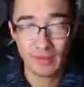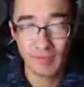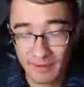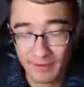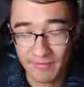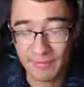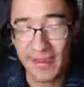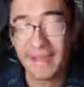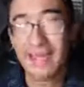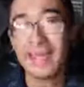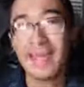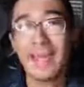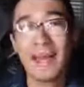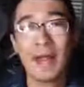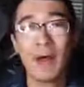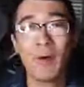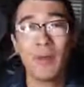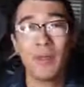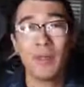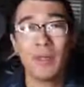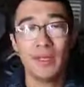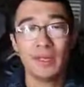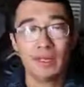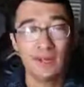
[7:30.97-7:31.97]
If I get
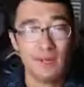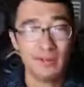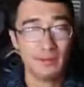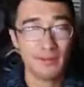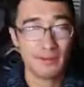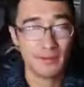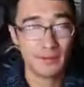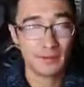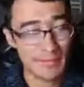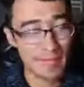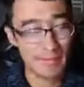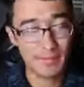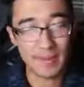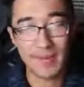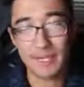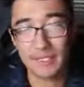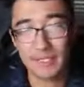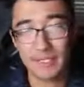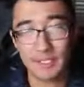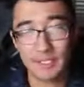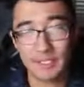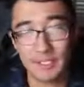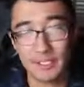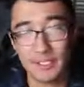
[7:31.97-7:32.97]
outbid, I'm not
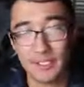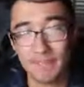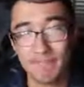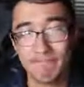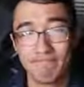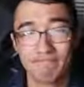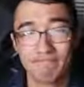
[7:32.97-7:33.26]
touching it.